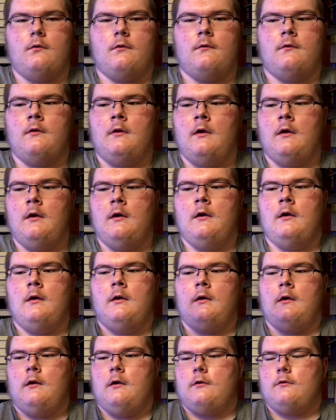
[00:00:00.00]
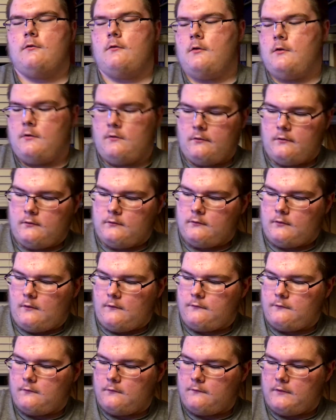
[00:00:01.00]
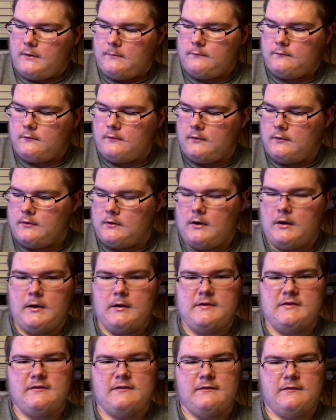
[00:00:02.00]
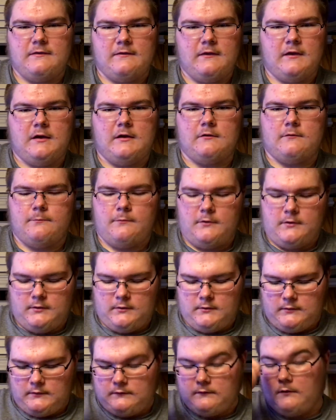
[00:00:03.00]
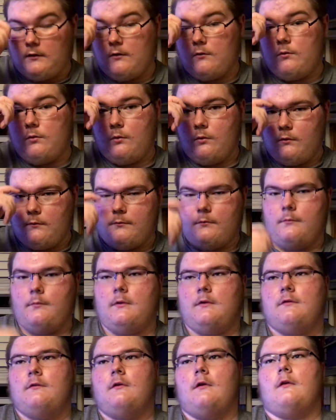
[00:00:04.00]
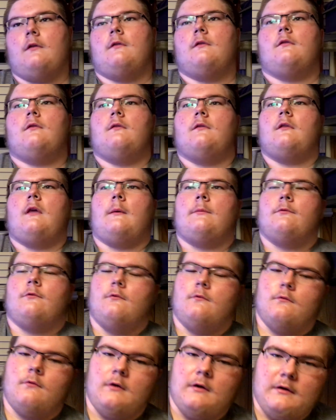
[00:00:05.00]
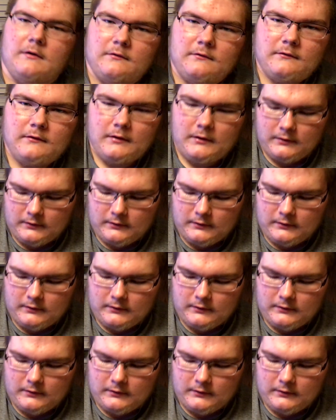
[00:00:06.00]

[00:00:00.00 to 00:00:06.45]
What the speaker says: it. $30 off of Amazon, and I think it's pretty good. It's not horrible, but it's not the absolute greatest.